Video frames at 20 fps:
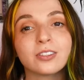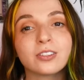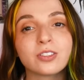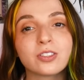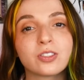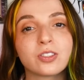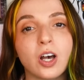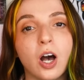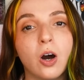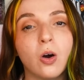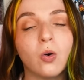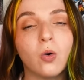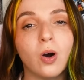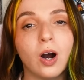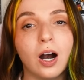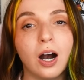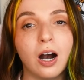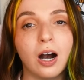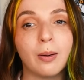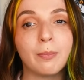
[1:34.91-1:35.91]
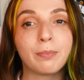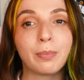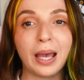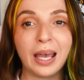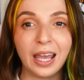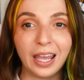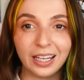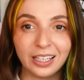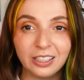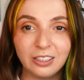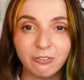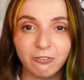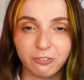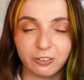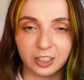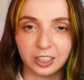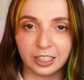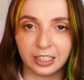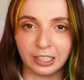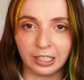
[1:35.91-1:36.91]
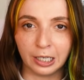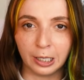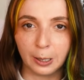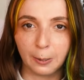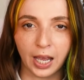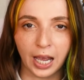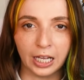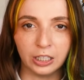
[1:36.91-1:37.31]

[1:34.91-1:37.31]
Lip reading: So, painfully,